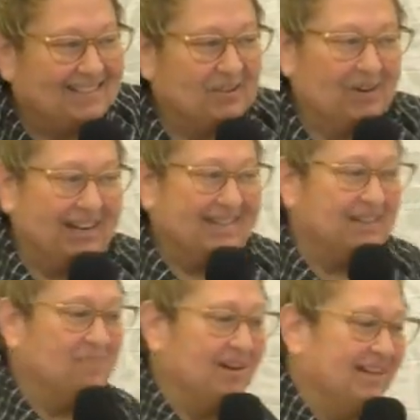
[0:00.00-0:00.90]
so, what I
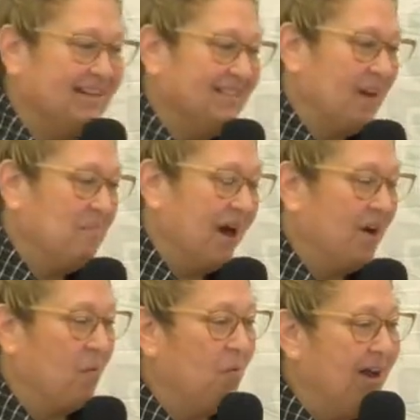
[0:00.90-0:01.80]
did was, I bought
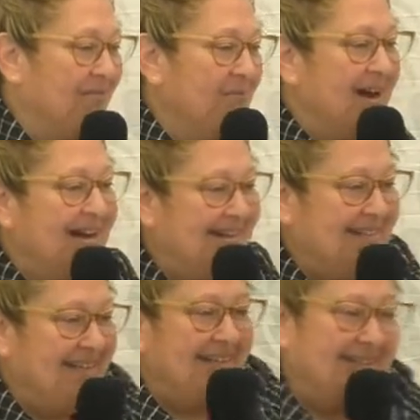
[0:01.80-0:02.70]
a one way
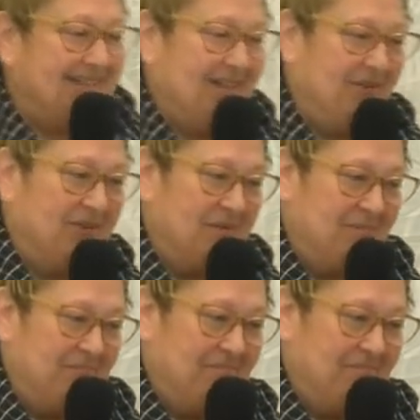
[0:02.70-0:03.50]
ticket to Europe